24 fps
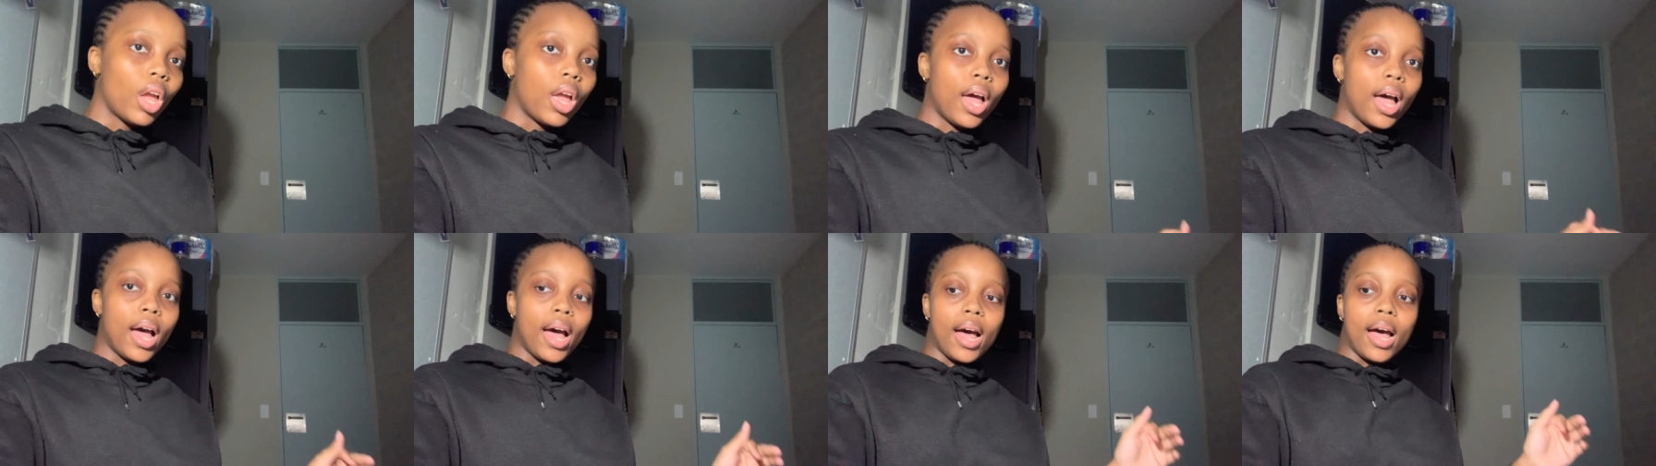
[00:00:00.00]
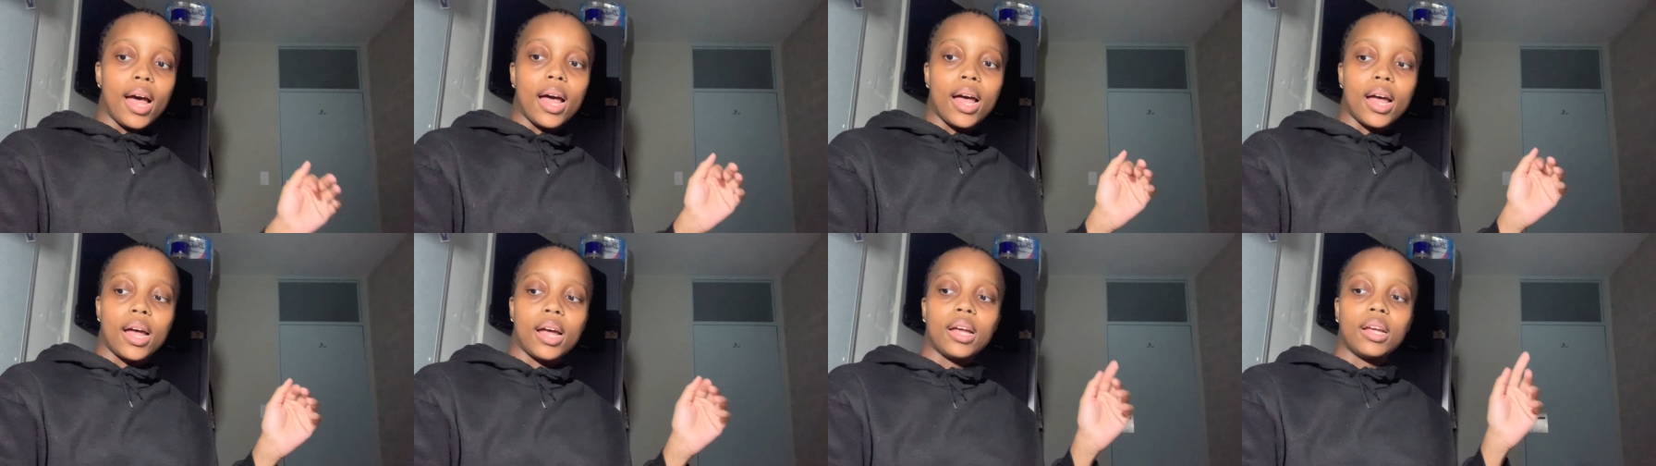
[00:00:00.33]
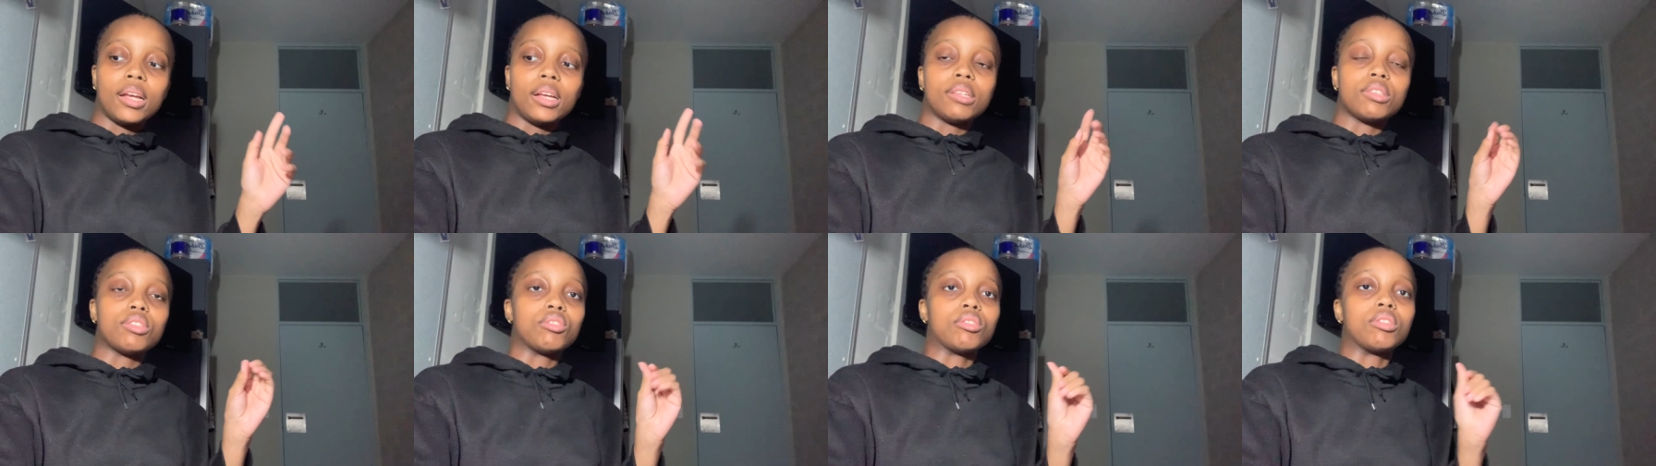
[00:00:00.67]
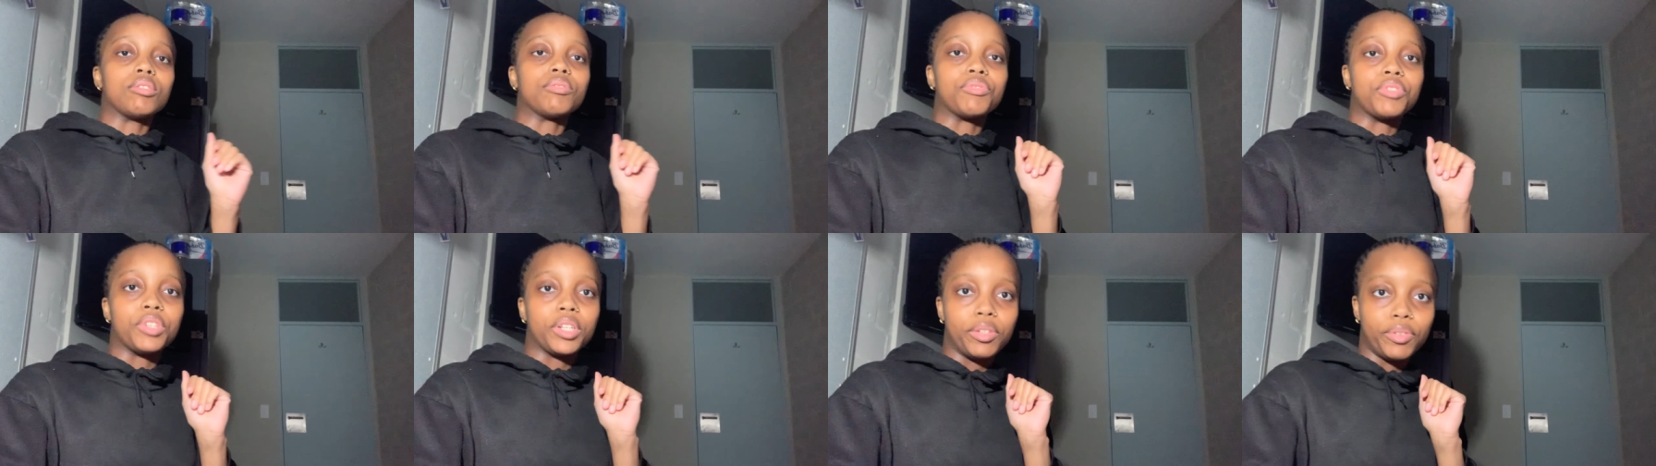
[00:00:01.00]
ah, uh, it's
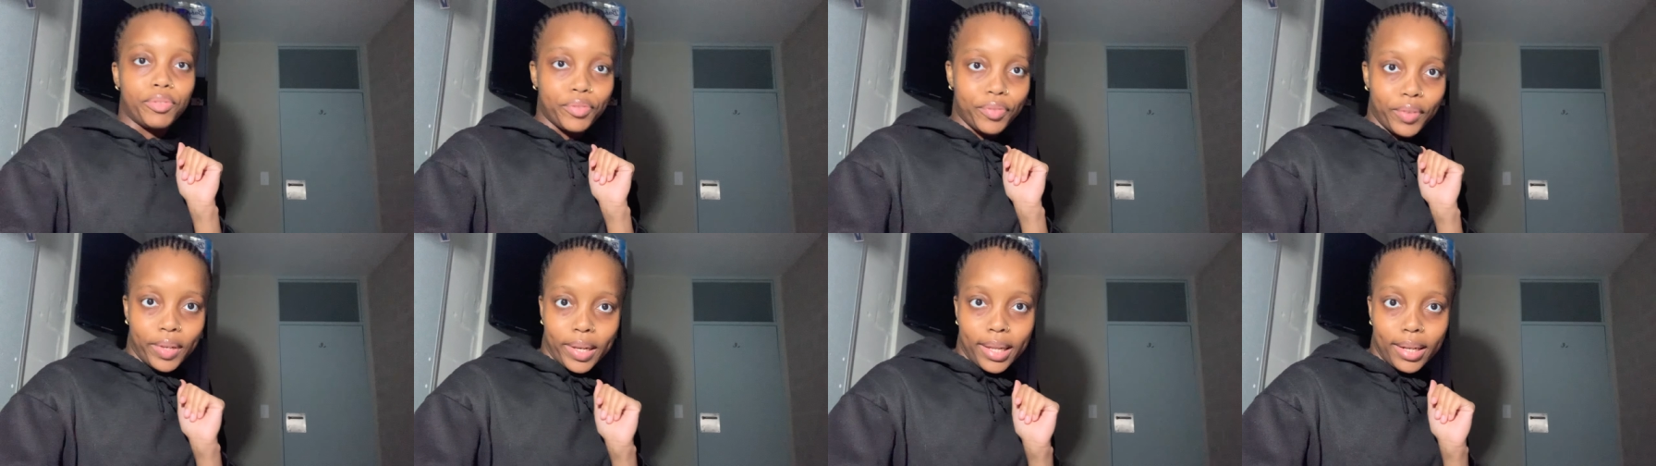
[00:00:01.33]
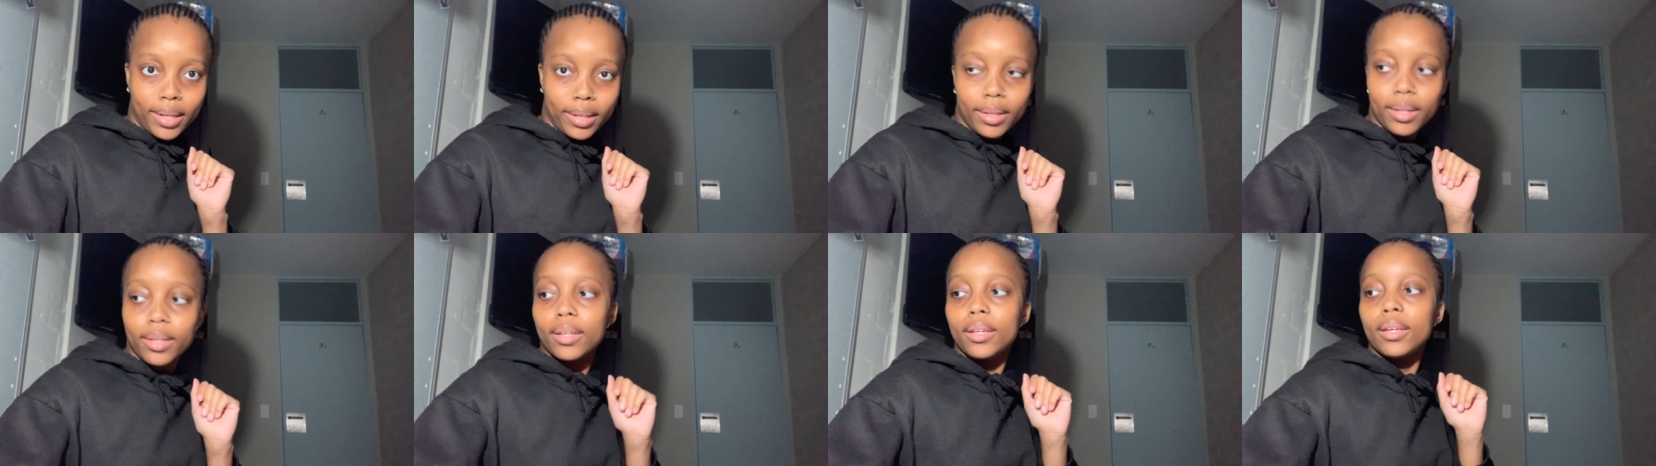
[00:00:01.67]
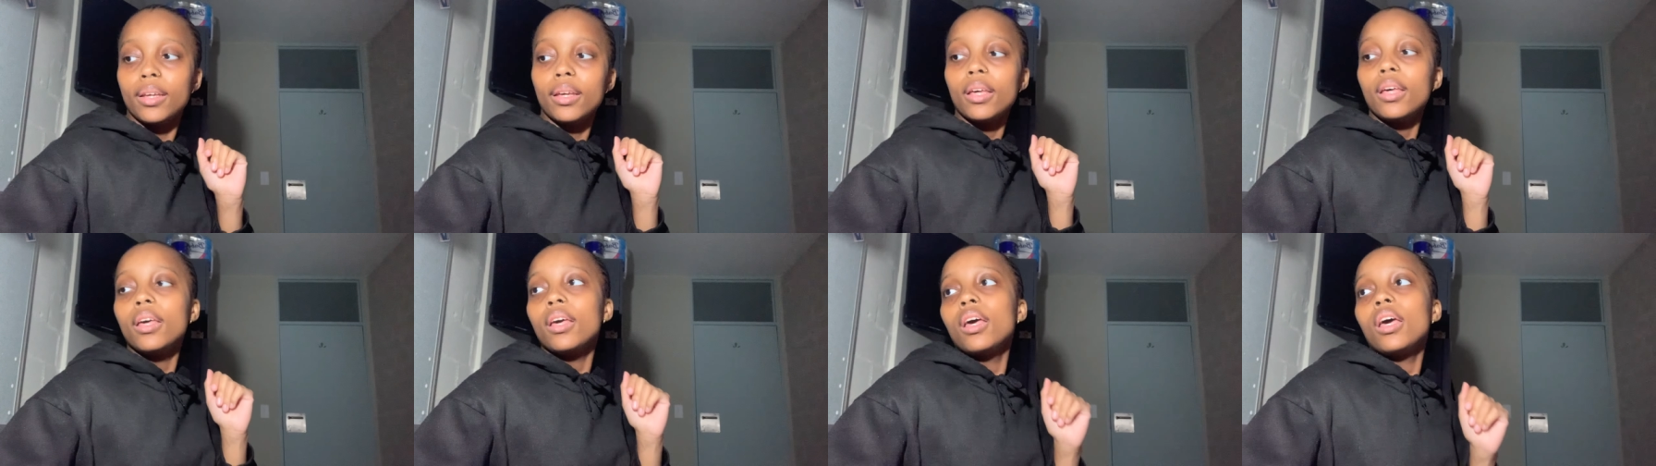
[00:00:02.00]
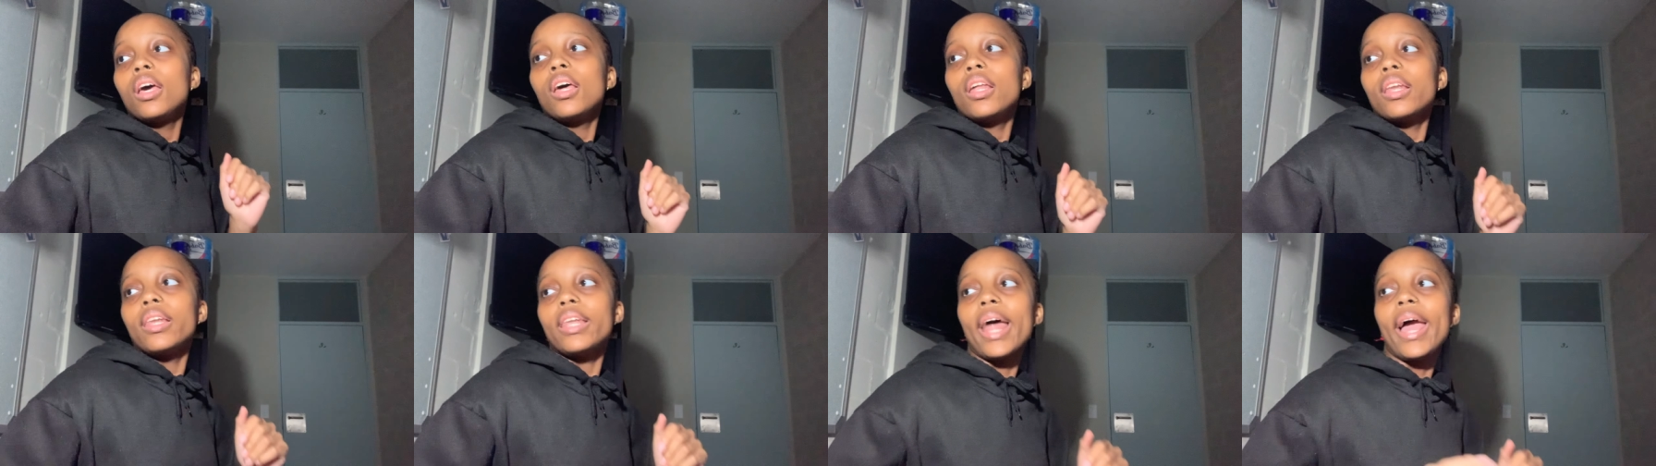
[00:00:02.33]
not very filling.
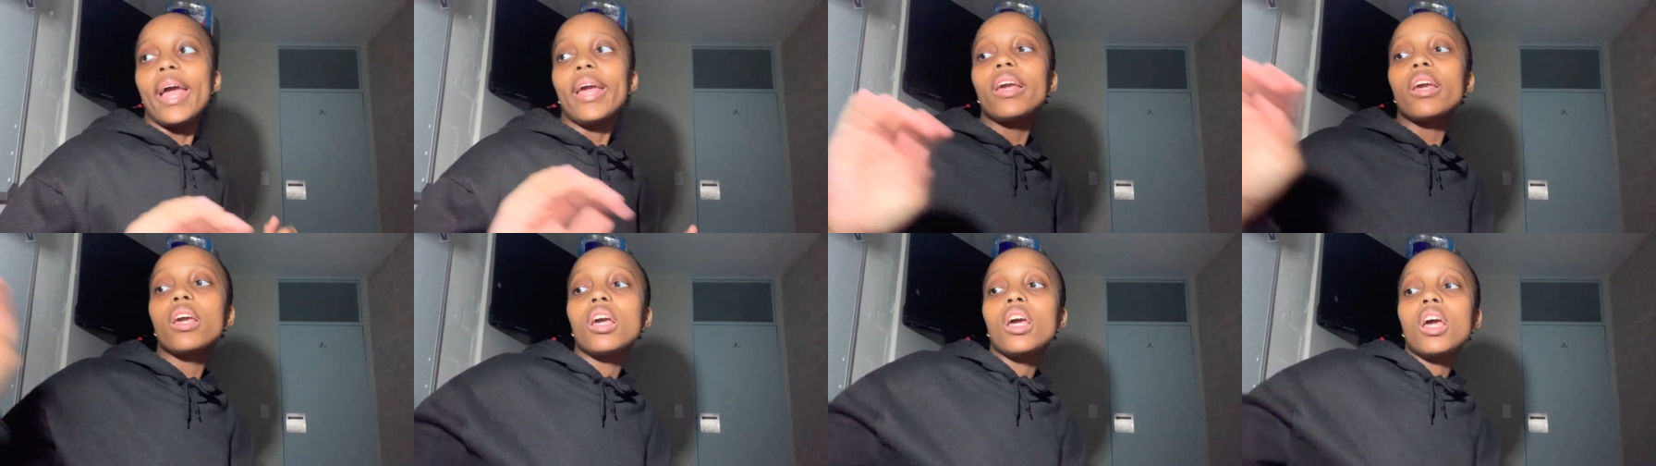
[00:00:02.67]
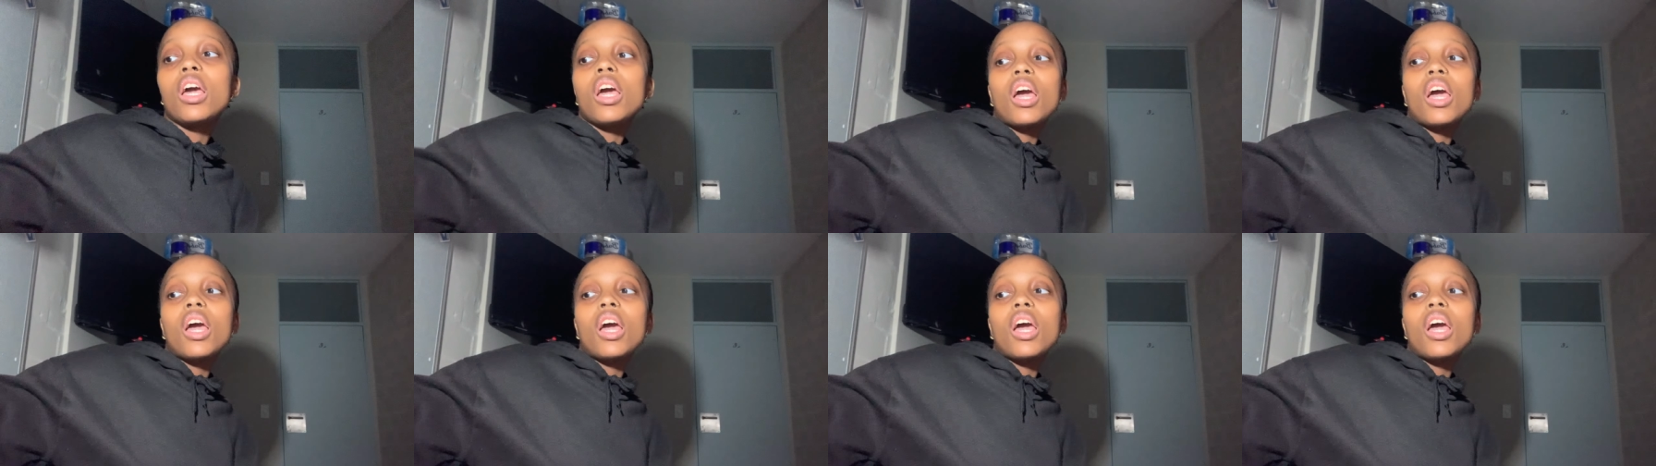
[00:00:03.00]
Like,